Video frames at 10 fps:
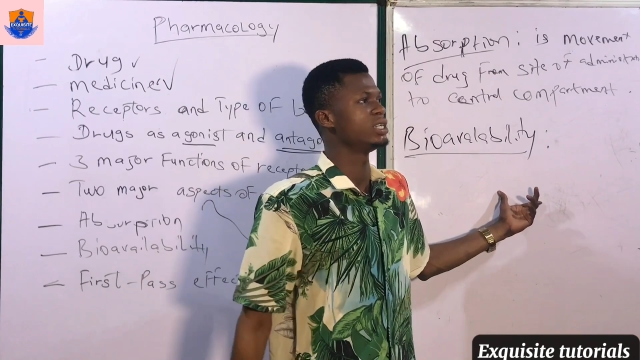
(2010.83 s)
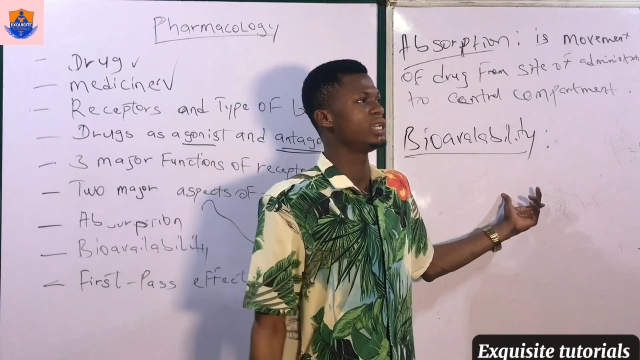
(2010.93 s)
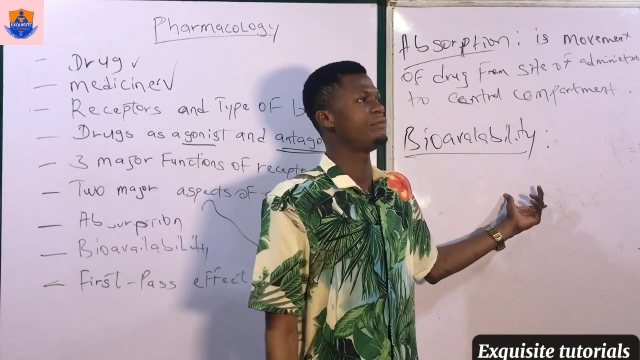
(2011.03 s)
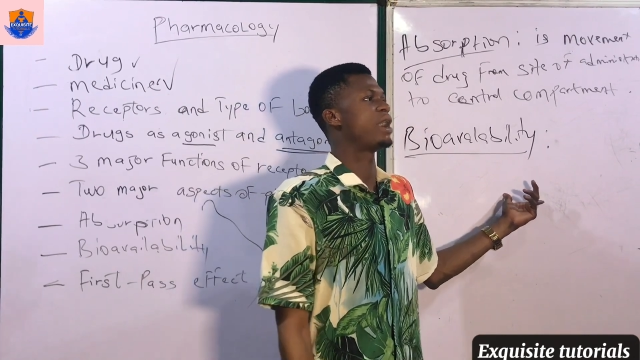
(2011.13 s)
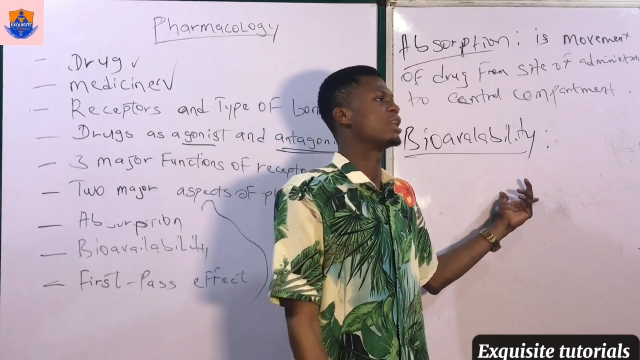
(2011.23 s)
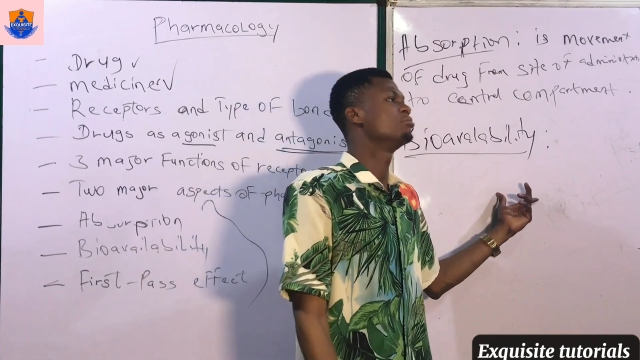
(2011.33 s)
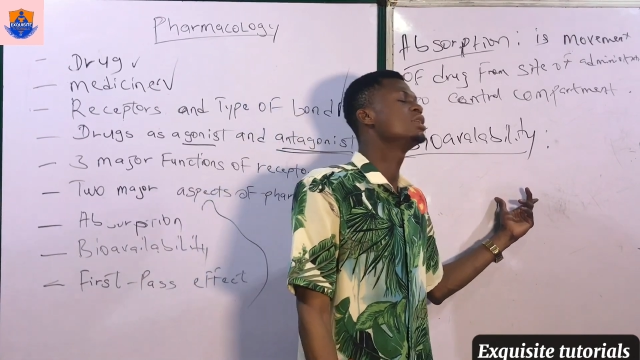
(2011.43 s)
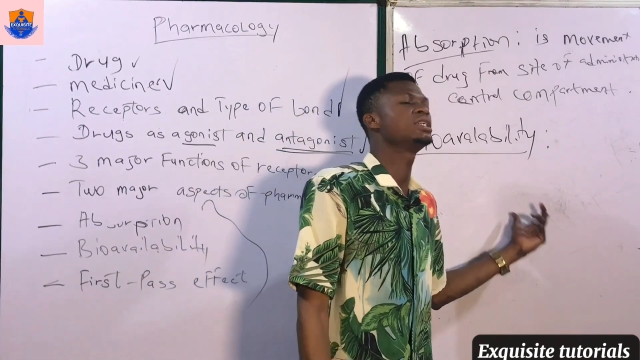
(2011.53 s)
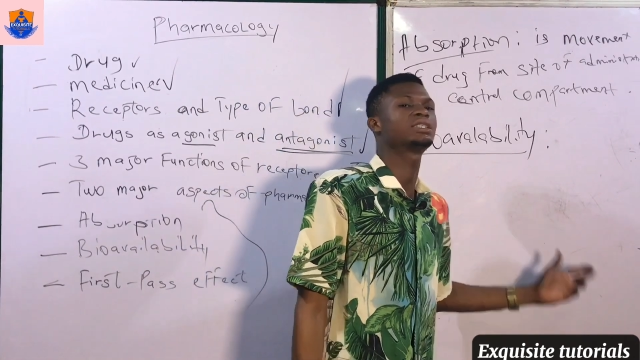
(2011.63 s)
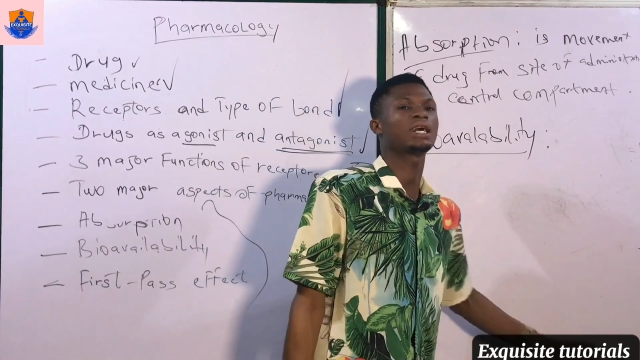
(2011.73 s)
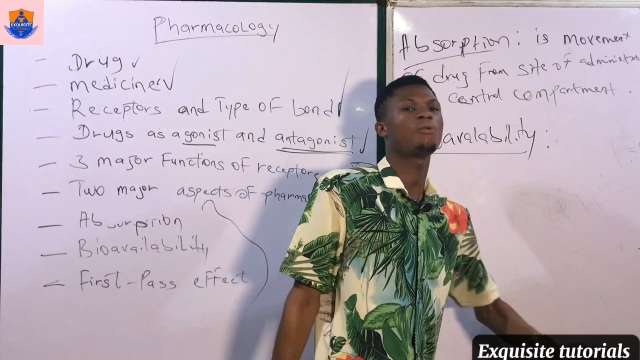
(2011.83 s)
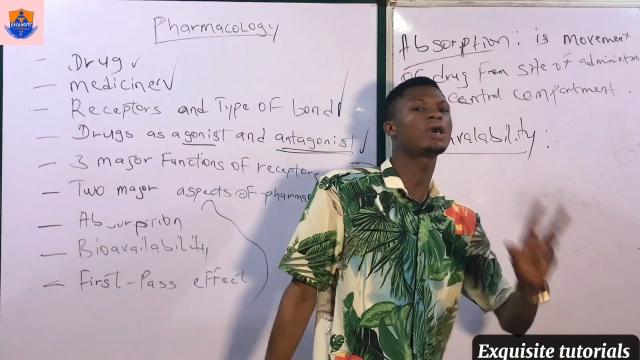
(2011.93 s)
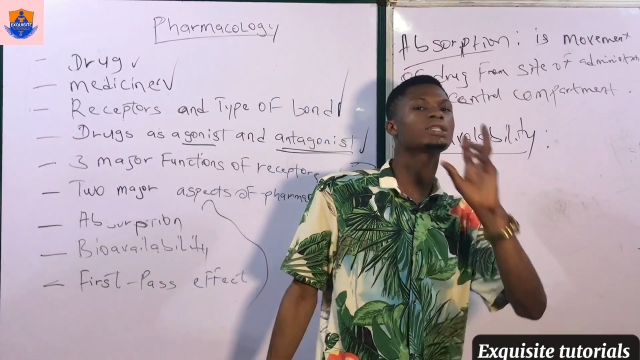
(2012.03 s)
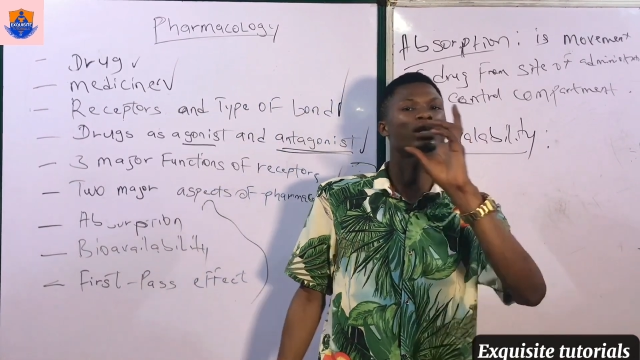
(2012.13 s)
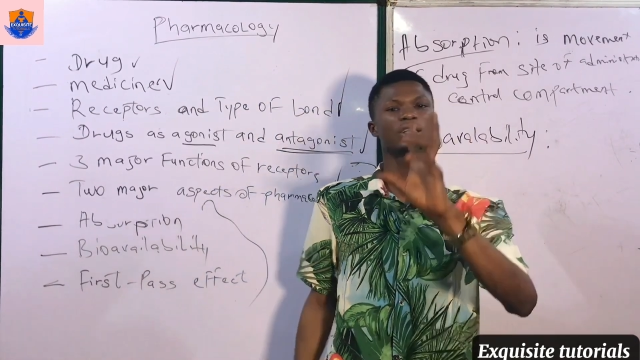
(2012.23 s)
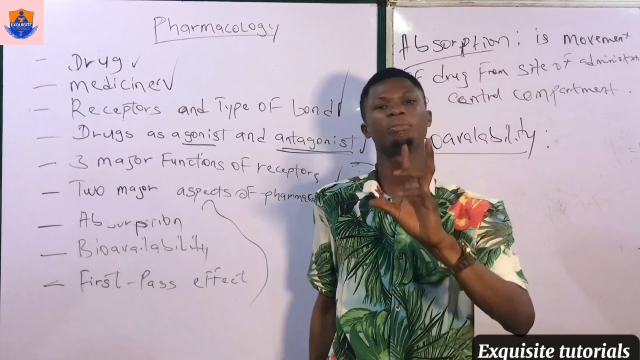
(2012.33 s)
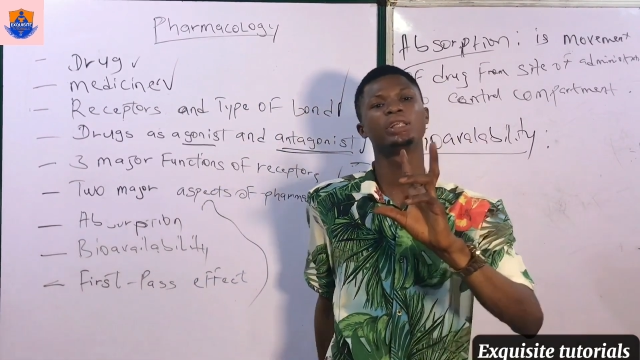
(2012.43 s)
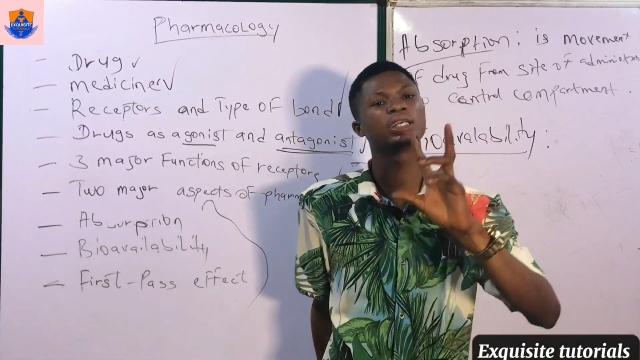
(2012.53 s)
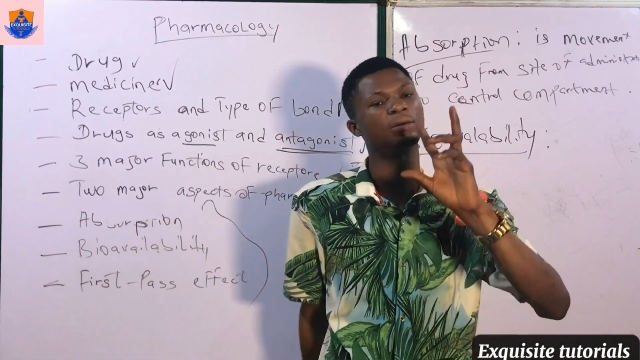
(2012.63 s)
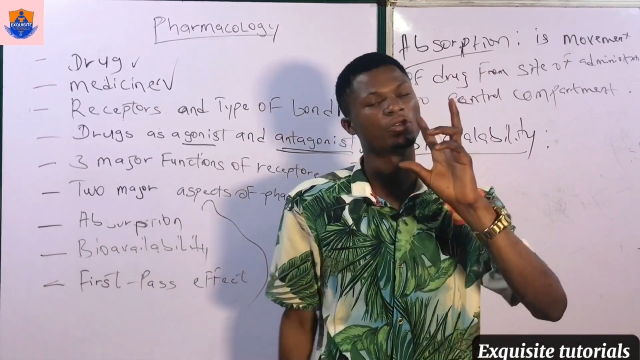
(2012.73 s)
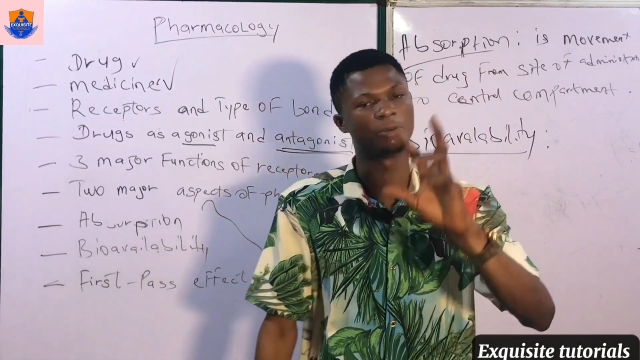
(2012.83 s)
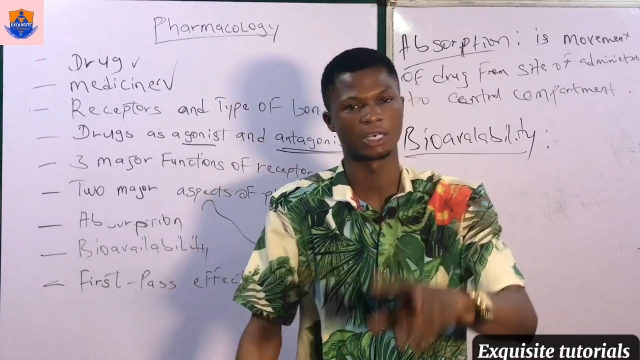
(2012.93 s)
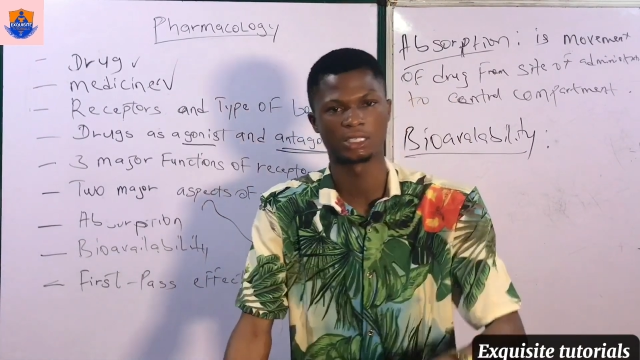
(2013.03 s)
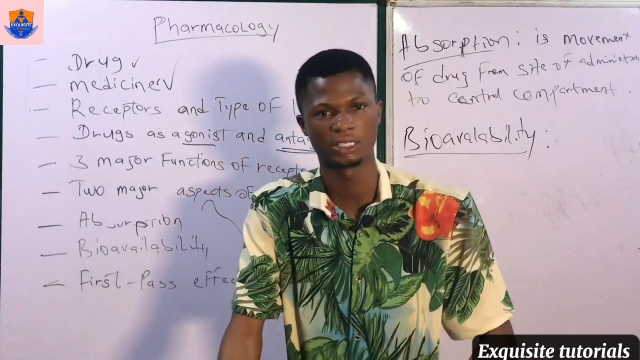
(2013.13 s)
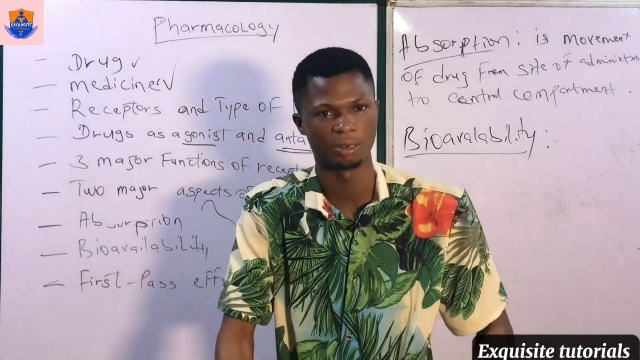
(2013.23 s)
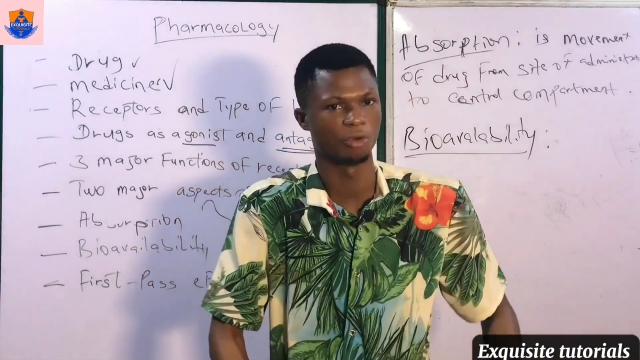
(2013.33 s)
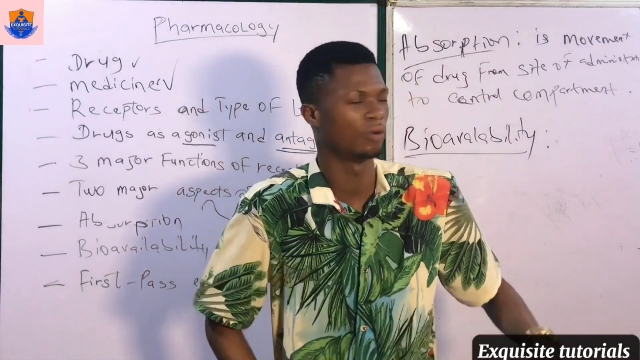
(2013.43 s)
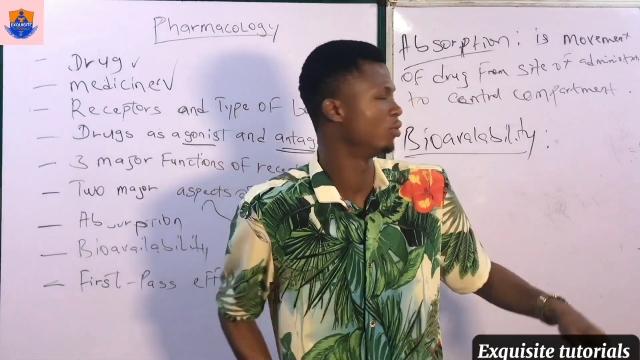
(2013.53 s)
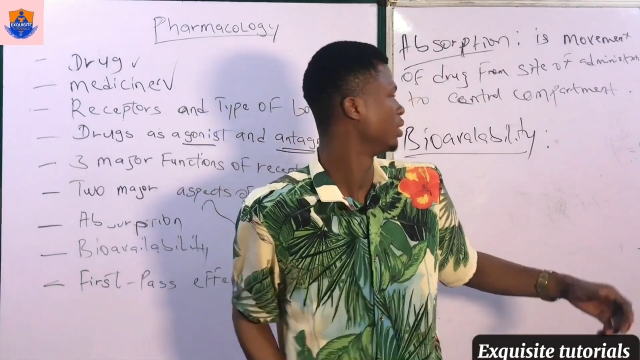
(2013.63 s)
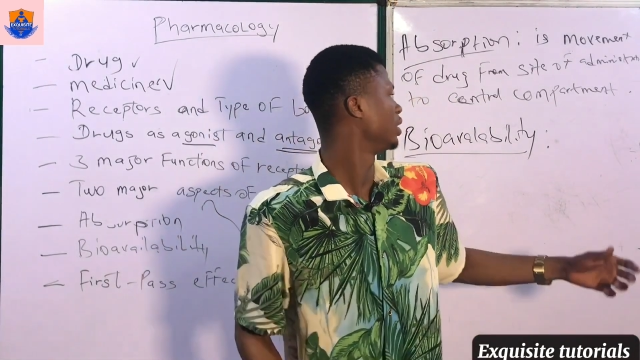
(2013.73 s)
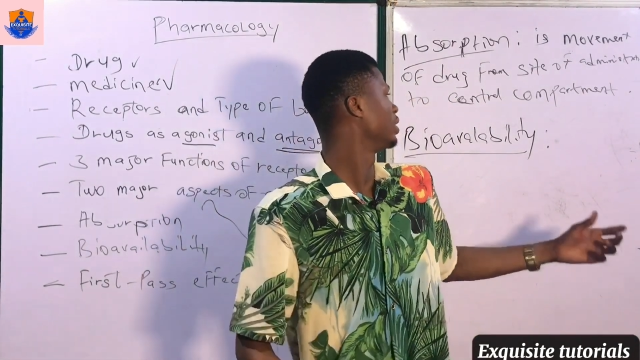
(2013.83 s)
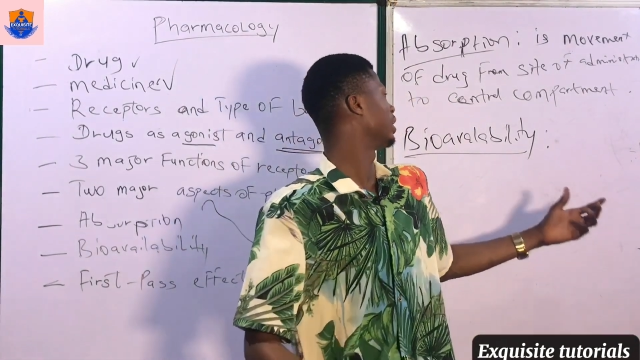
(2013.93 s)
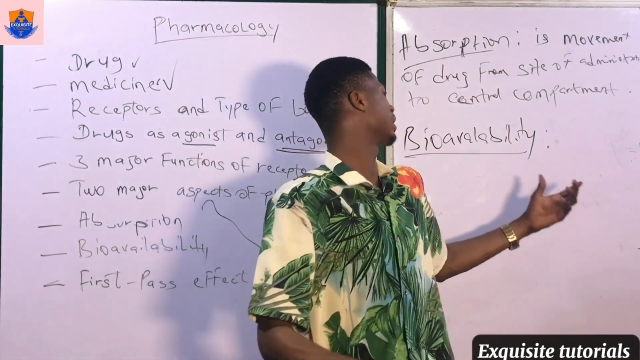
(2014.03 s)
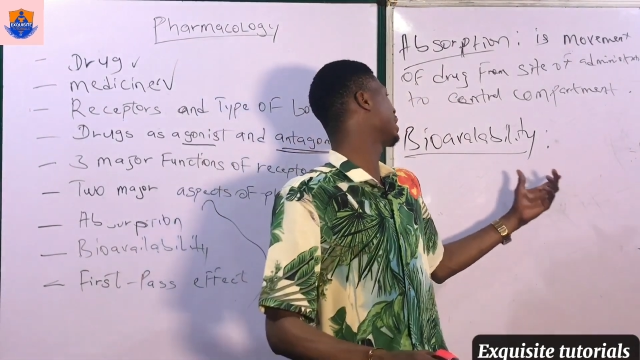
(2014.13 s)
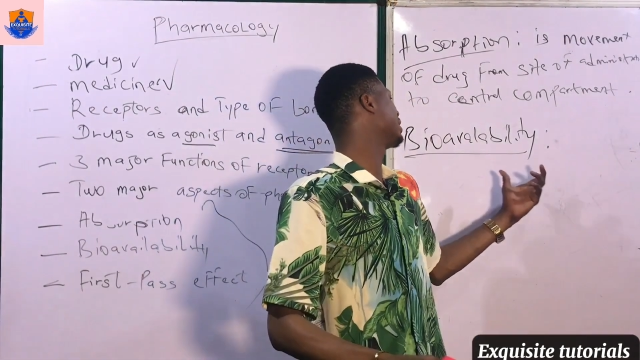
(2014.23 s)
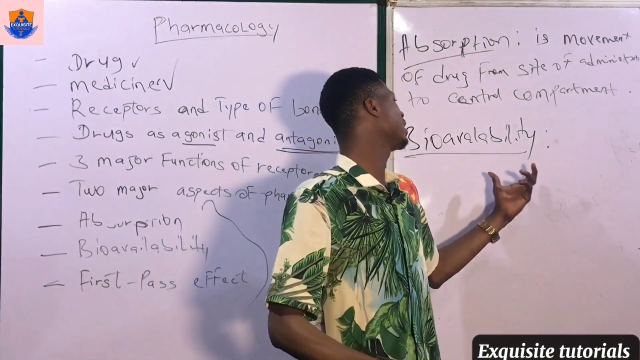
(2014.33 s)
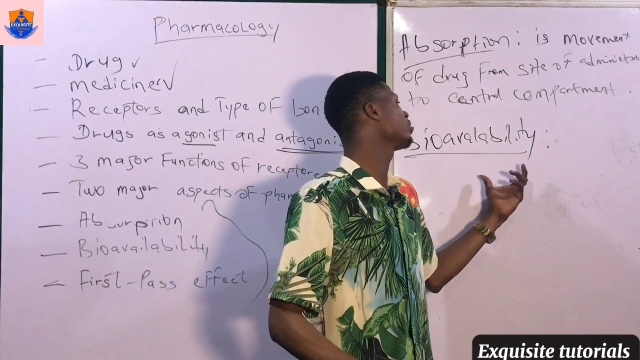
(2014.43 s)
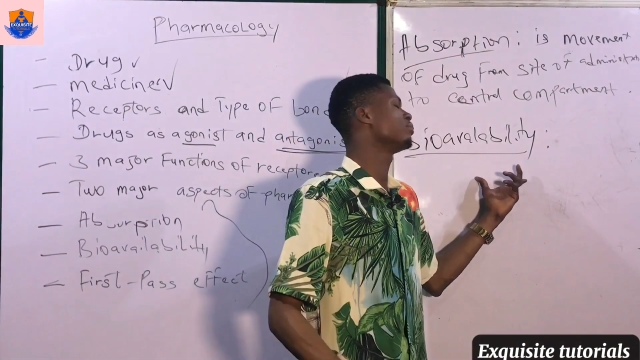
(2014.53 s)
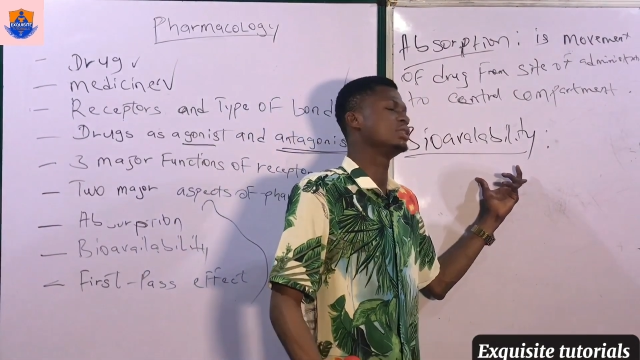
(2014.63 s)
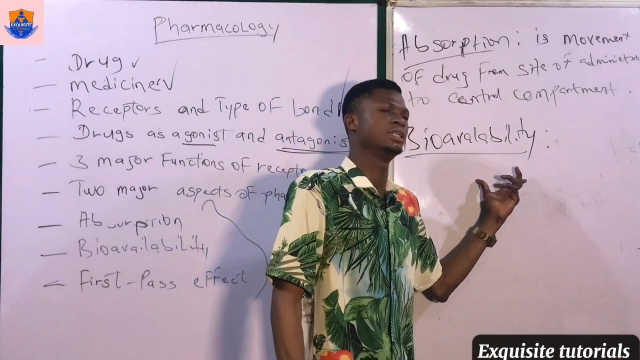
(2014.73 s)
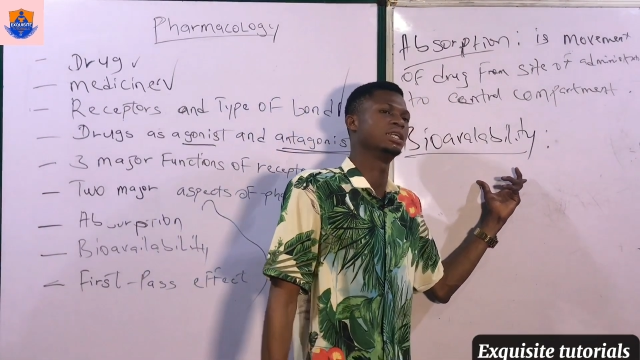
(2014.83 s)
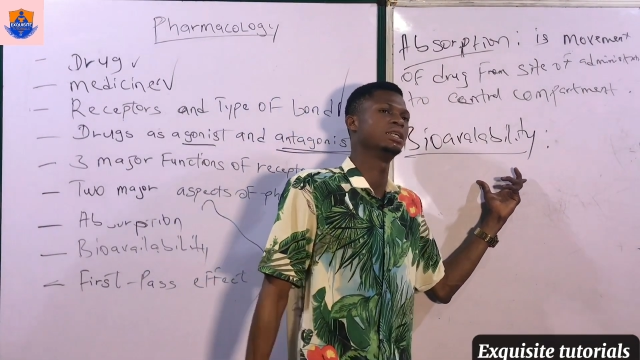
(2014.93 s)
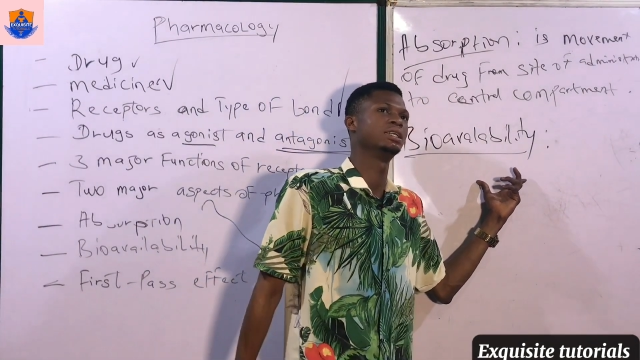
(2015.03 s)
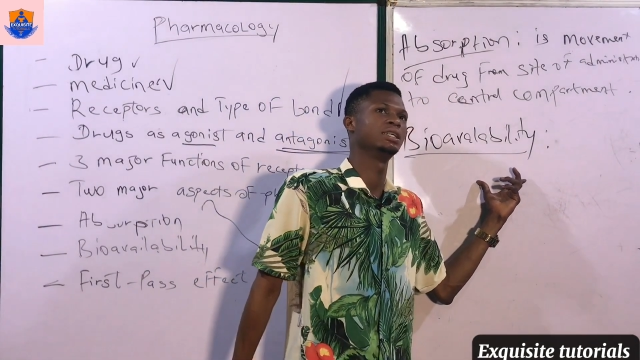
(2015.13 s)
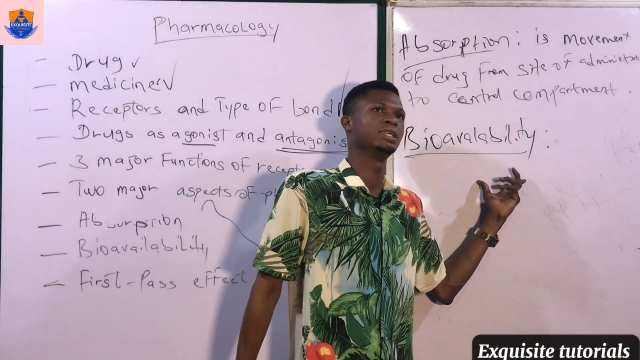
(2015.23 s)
if I administer 1000 milligrams of paracetamol, that at the end of the day,